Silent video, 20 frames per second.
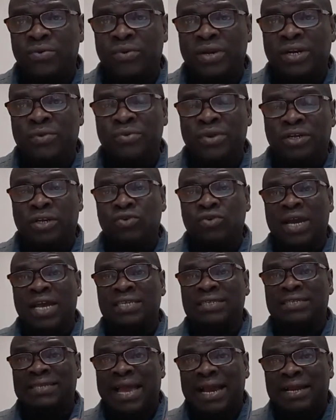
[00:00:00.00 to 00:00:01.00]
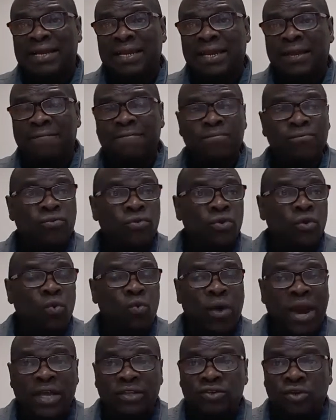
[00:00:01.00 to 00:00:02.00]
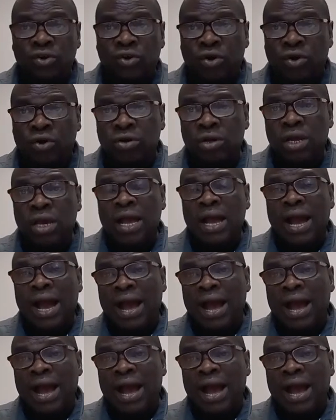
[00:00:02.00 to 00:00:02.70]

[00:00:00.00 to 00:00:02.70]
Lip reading: the realtor knows exactly where to look,